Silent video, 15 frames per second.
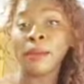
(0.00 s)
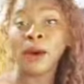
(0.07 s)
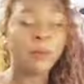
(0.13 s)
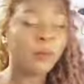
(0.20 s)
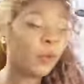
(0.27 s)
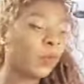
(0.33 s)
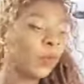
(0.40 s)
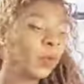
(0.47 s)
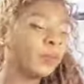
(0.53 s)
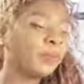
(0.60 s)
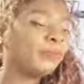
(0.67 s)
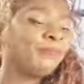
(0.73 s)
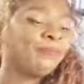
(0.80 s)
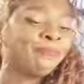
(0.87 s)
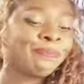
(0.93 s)
Omugwo.
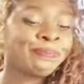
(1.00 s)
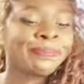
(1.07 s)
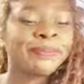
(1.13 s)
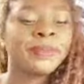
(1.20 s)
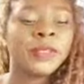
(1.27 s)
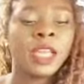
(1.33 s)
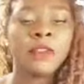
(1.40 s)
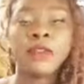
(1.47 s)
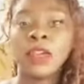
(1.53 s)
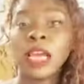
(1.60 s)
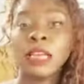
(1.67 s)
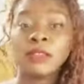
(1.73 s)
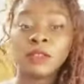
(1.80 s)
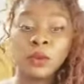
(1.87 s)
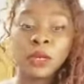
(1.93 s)
If you
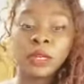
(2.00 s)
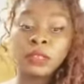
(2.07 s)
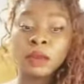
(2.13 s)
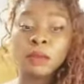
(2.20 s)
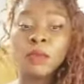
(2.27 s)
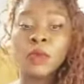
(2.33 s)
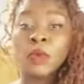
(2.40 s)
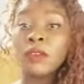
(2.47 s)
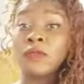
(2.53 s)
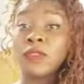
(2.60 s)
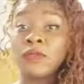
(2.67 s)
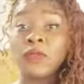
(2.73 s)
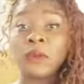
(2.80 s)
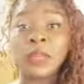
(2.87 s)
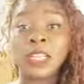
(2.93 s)
guys know what it's Omugwo, if
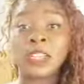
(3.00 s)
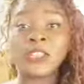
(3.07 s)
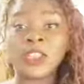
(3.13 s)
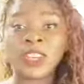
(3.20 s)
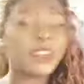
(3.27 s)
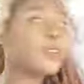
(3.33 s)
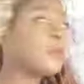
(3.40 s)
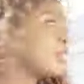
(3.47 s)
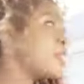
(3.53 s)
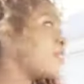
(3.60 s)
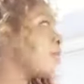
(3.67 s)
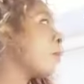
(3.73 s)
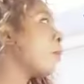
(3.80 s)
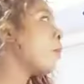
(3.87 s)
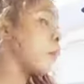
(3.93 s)
you're from Nigeria, you know what
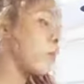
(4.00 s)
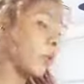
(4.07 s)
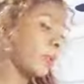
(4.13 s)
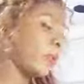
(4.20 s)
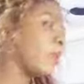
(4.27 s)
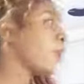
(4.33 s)
it's Omugwo.